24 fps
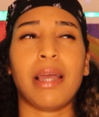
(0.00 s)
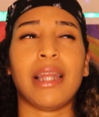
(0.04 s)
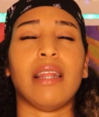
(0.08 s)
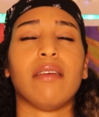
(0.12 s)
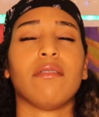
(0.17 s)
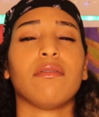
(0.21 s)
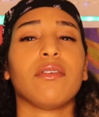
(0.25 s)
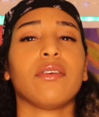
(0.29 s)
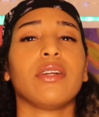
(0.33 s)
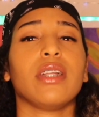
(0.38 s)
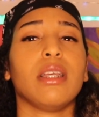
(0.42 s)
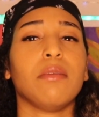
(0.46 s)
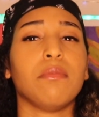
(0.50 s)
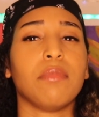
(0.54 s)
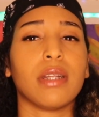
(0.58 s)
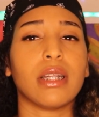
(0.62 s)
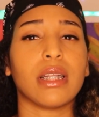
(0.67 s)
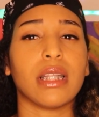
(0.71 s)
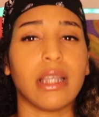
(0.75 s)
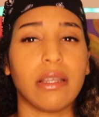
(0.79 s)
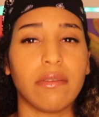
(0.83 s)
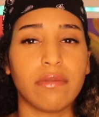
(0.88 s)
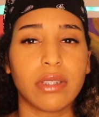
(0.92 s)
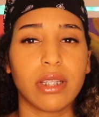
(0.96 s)
I never really
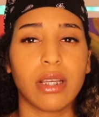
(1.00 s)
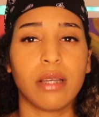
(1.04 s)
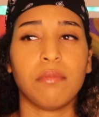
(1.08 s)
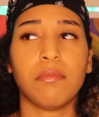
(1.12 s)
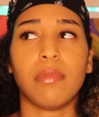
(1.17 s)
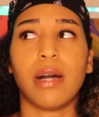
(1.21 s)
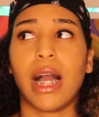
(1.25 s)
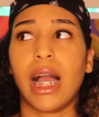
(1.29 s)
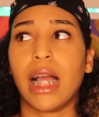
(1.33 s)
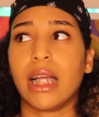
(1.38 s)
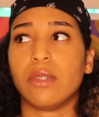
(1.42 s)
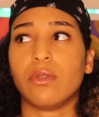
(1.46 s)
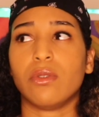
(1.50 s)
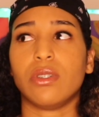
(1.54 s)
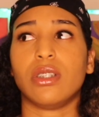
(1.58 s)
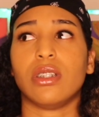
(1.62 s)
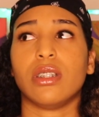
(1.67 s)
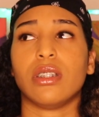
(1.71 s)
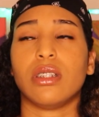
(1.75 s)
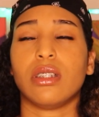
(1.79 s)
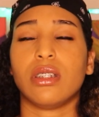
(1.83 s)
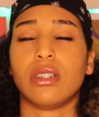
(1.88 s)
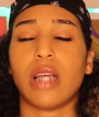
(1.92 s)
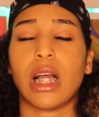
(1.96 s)
believed him, but I
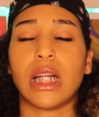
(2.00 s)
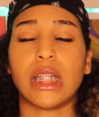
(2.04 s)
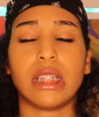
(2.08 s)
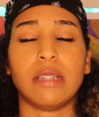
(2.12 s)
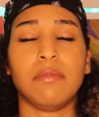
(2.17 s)
just